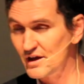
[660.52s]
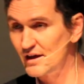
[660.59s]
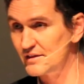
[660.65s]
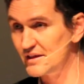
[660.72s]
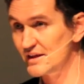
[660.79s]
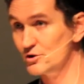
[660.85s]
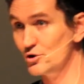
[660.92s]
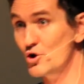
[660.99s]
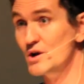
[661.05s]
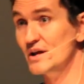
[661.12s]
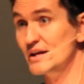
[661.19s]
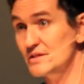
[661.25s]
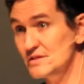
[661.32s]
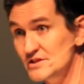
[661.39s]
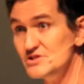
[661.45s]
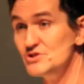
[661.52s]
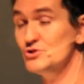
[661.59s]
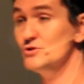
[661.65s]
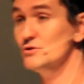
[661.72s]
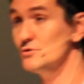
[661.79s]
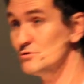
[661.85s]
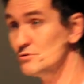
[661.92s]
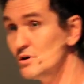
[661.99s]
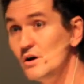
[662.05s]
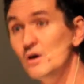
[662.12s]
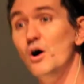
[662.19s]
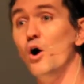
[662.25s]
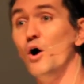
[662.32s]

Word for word: with their, their learning in this new